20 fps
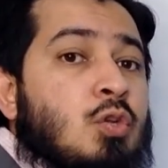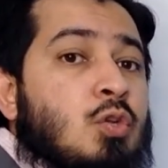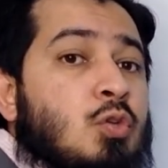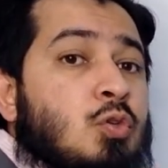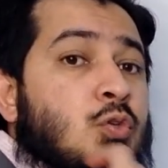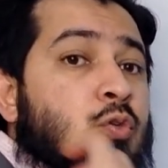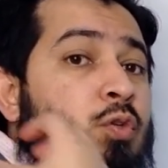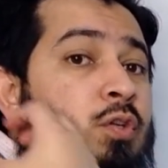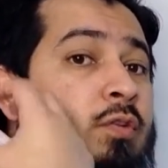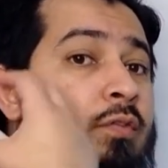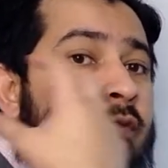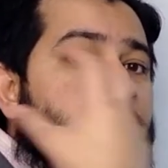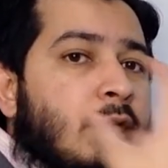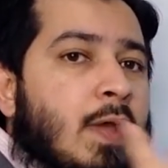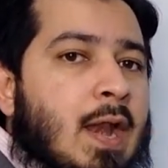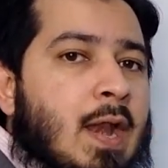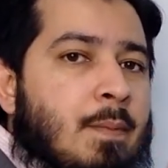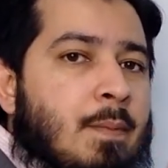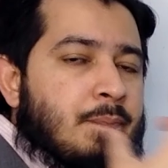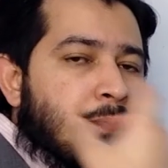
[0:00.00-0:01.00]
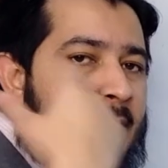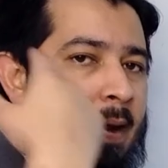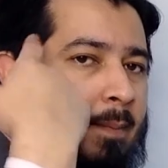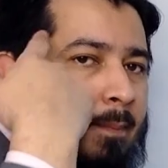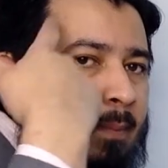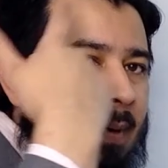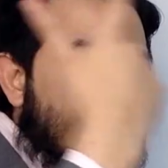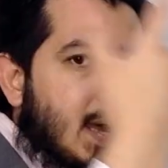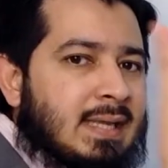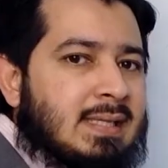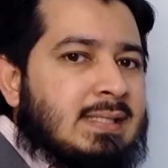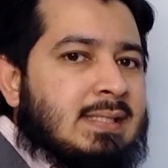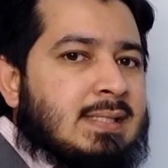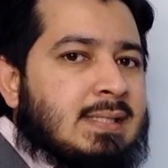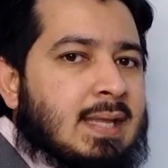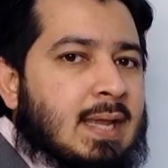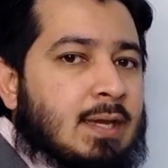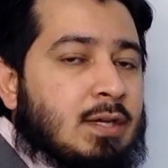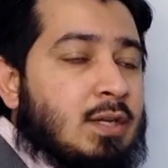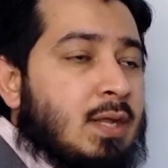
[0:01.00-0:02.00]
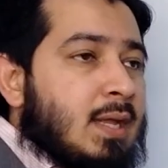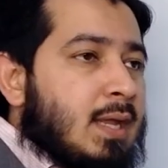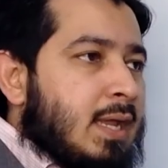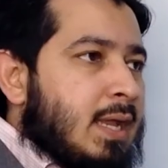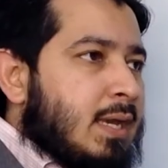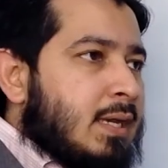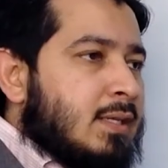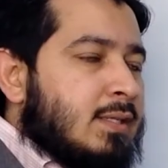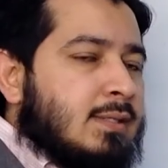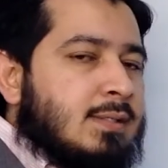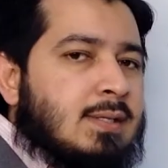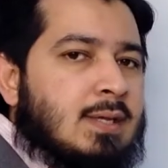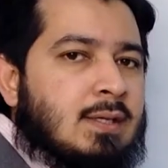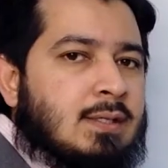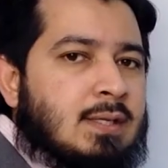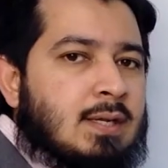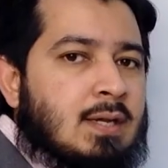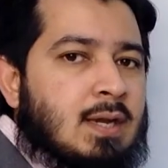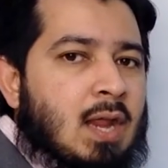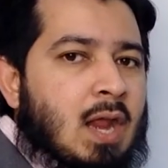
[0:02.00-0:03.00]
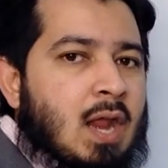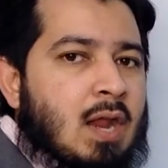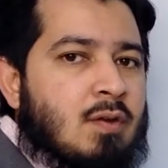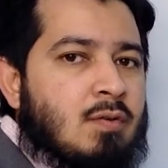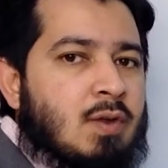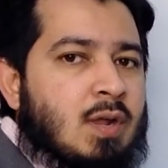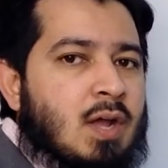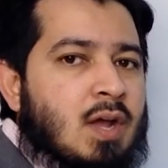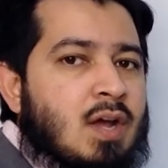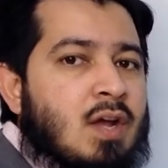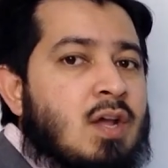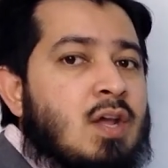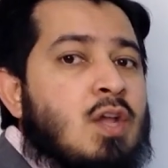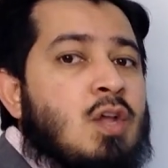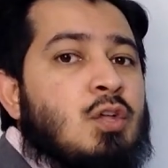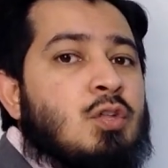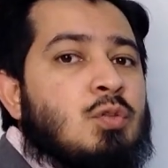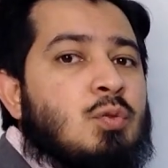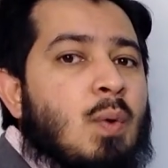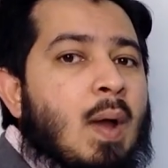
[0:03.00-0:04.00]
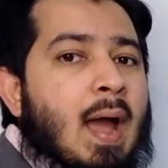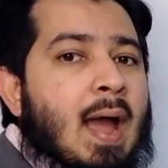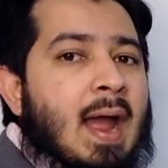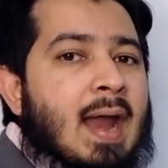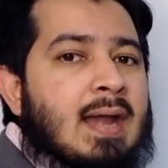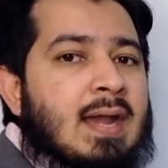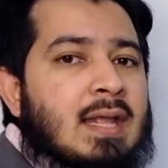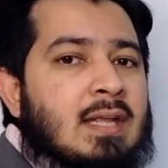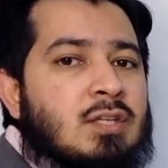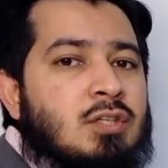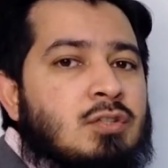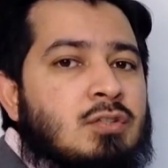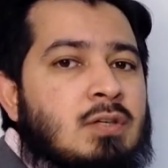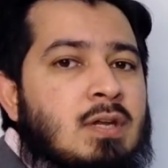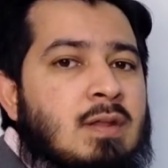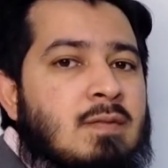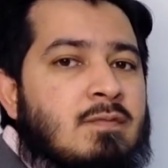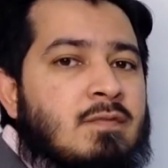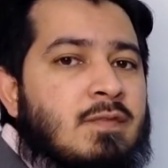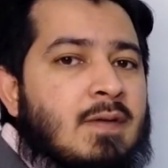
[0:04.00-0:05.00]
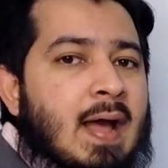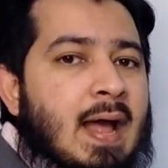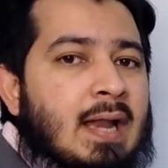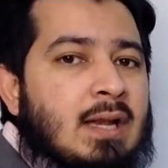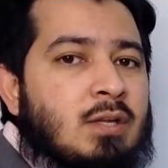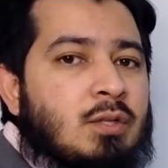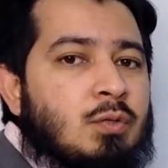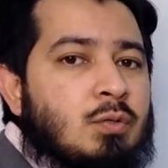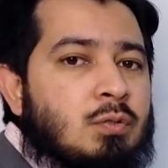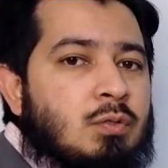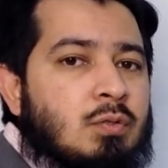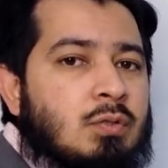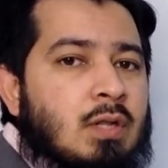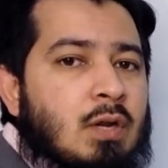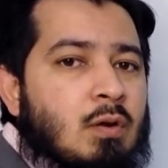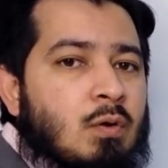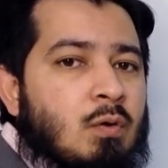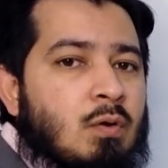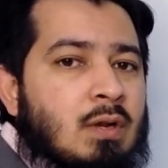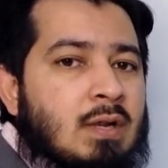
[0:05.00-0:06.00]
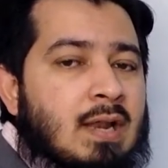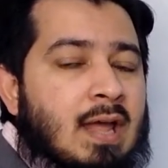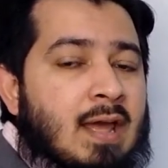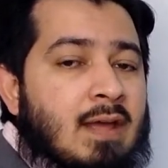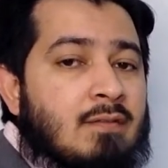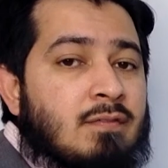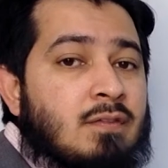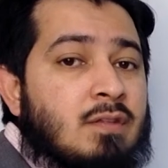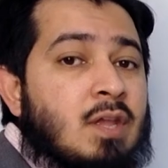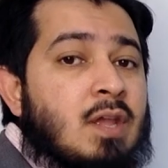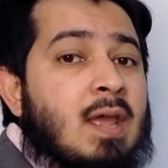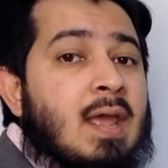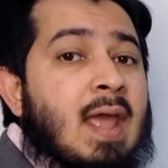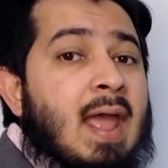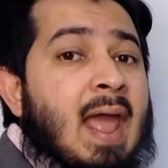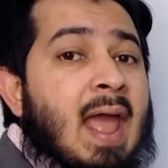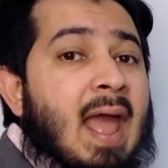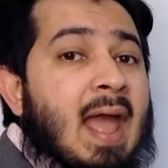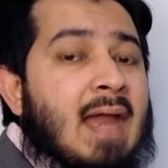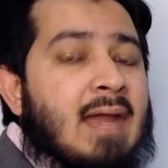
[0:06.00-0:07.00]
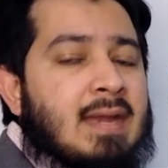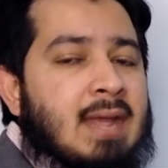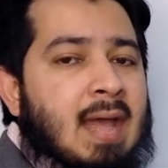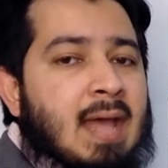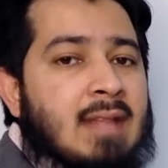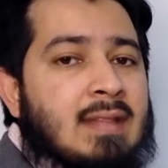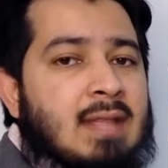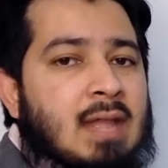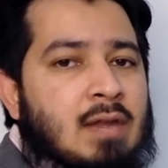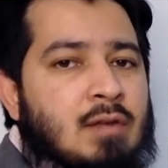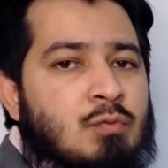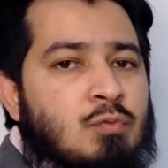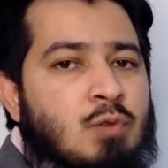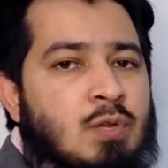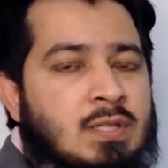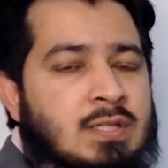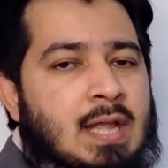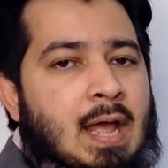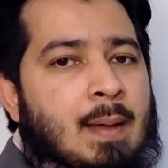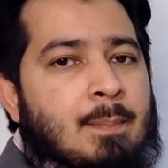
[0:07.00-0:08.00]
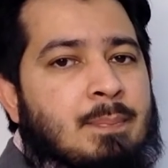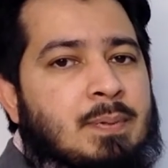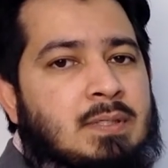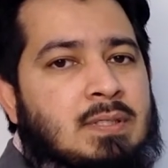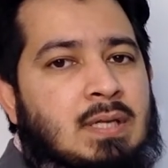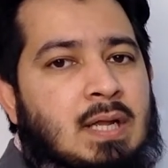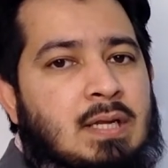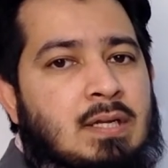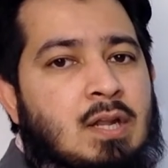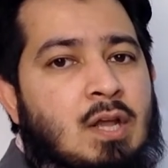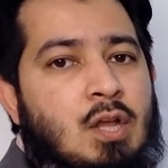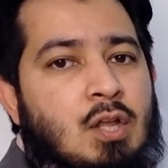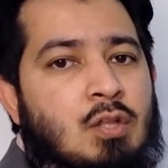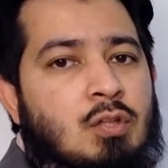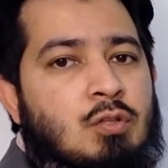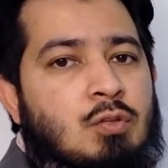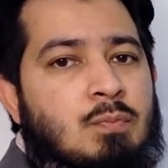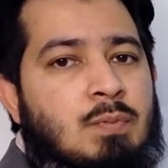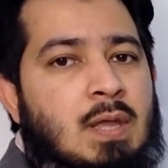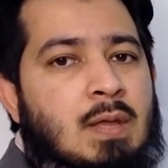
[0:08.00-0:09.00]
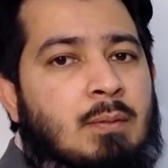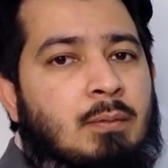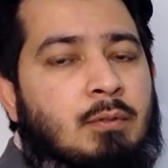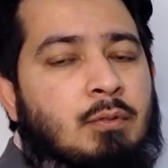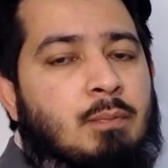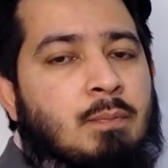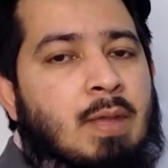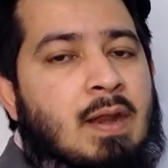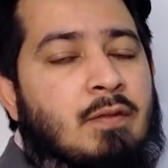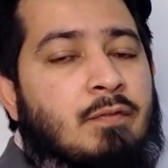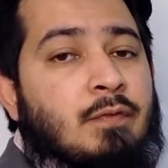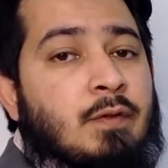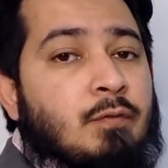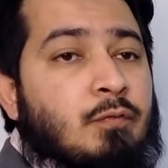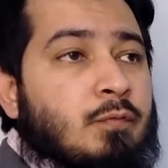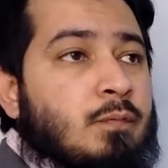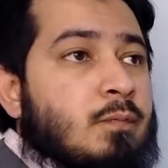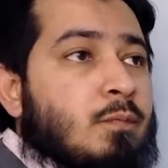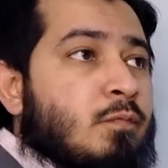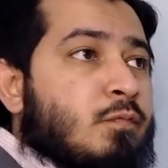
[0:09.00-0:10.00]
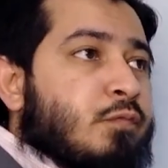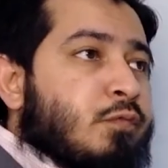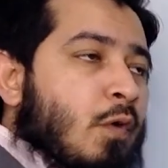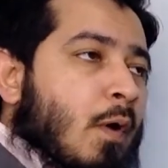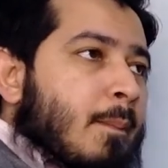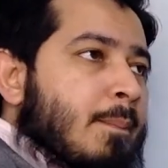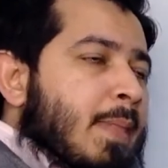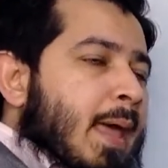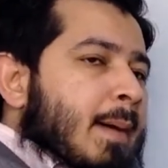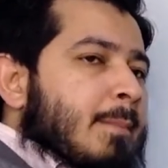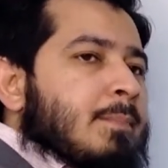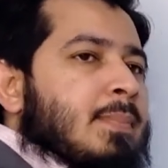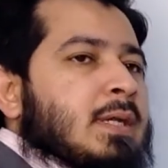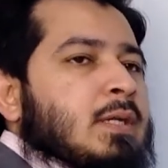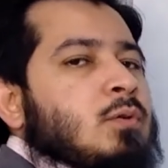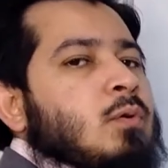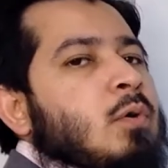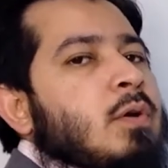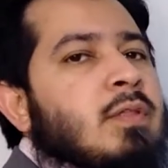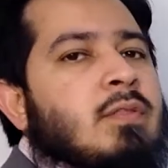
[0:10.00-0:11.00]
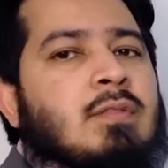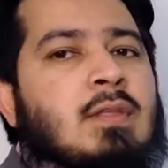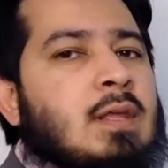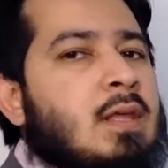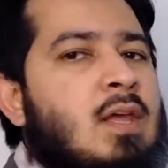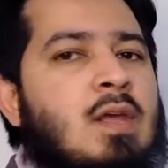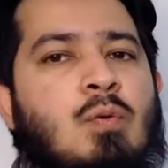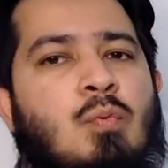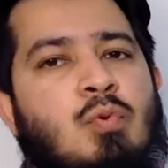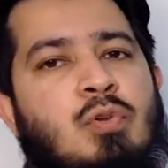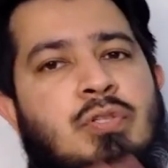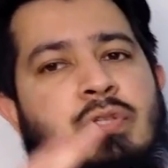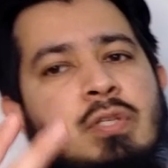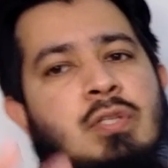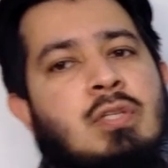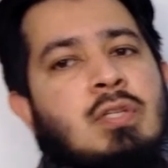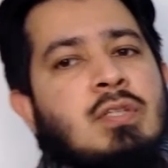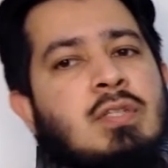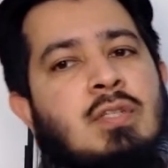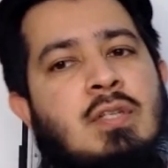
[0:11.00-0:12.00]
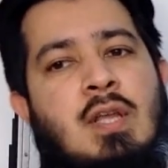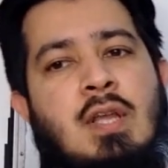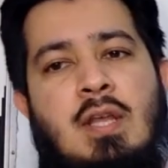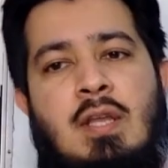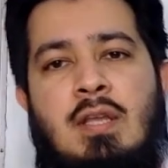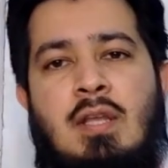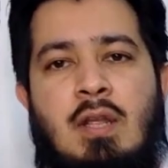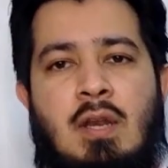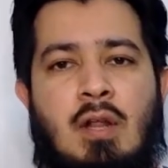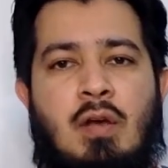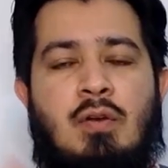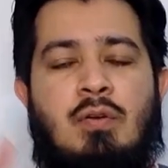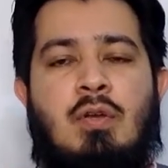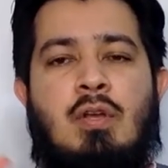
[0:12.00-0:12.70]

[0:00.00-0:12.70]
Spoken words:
to develop mindset in a certain area to add extreme value to their own lives and had that risk appetite to be able to benefit from that Bitcoin thing. It wasn't just, you know,